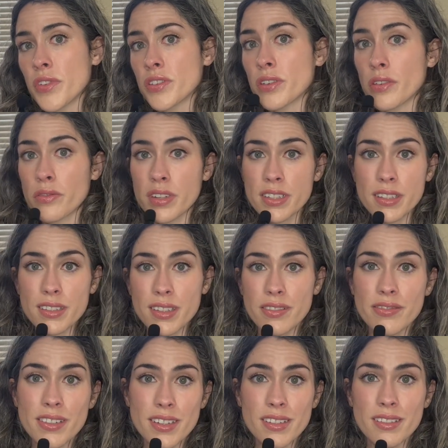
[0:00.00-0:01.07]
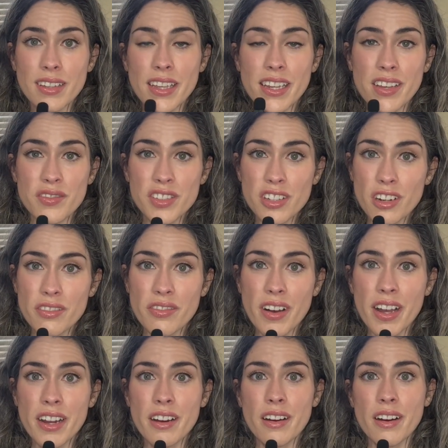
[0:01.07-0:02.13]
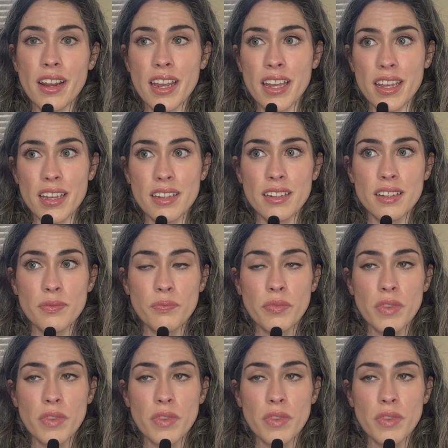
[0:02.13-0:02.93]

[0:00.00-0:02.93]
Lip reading: So I recently finished Lady of Starfire and